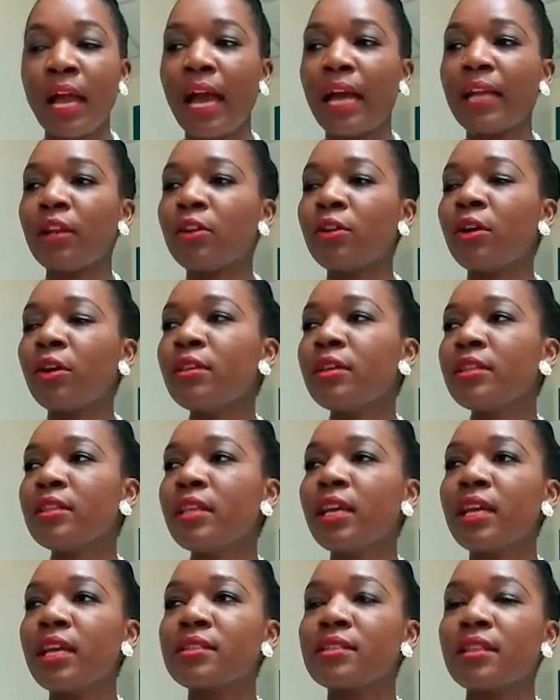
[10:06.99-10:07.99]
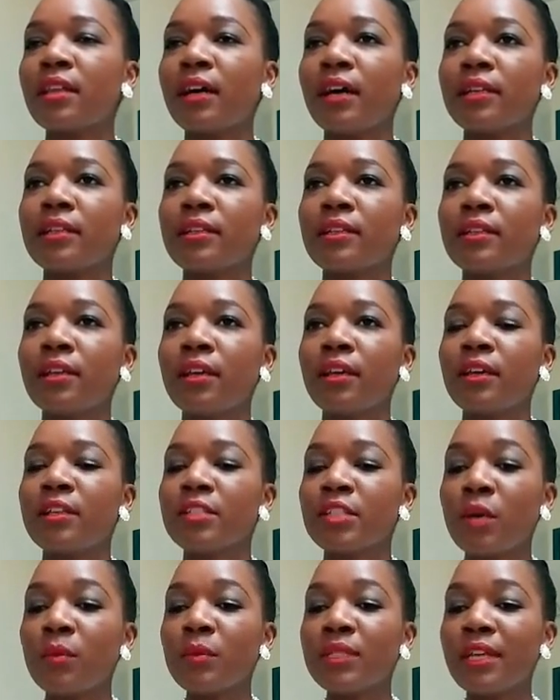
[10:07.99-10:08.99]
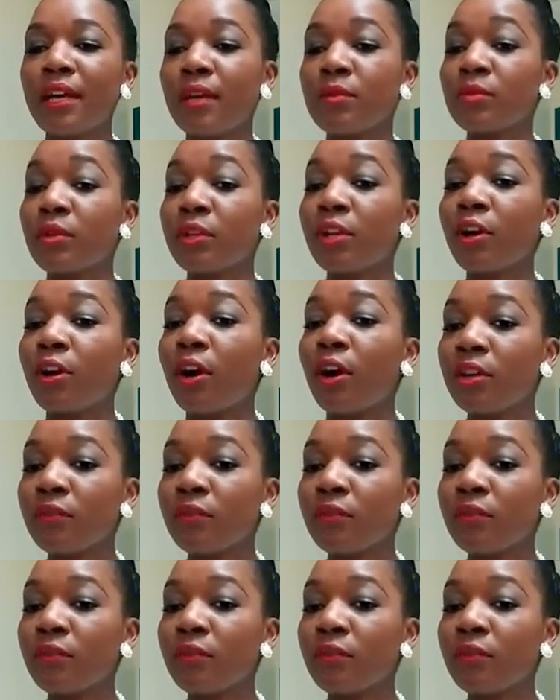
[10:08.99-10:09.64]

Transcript: And another thing is that sometimes when you're